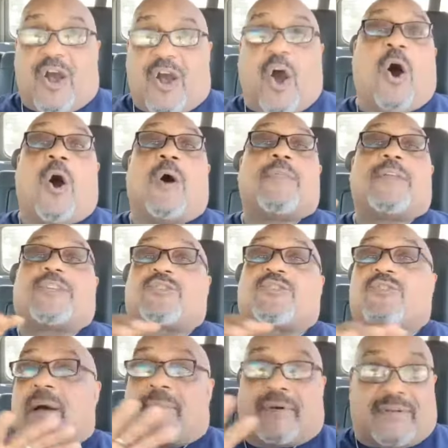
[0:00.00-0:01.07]
all the
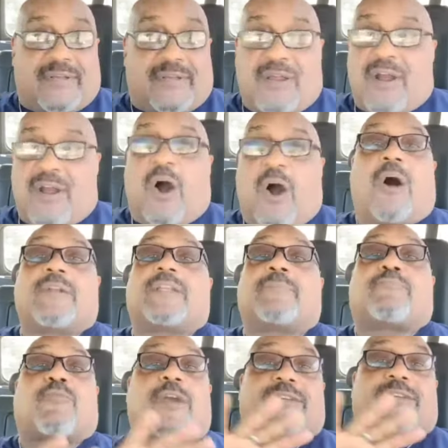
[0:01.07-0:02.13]
trauma, all
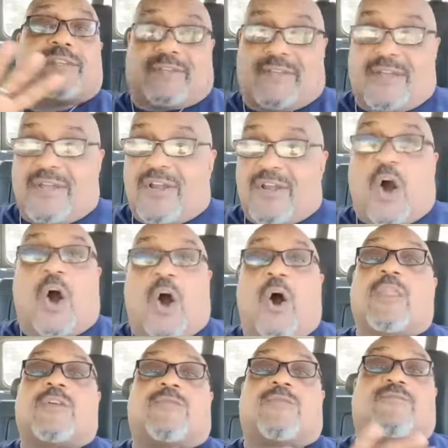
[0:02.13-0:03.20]
depression,
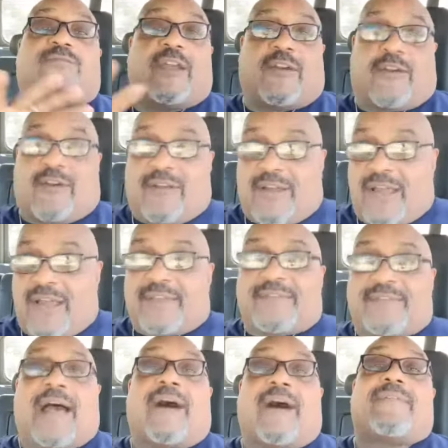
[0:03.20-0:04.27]
all the fear,
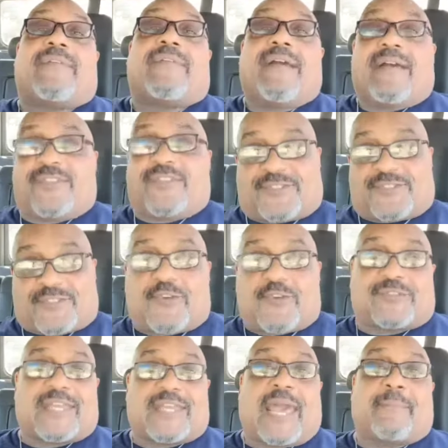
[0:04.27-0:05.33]
now the
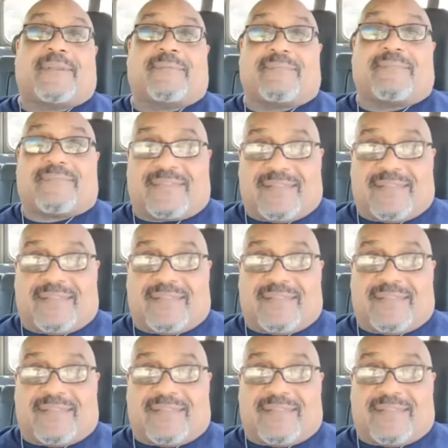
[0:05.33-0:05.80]
surgery's happened,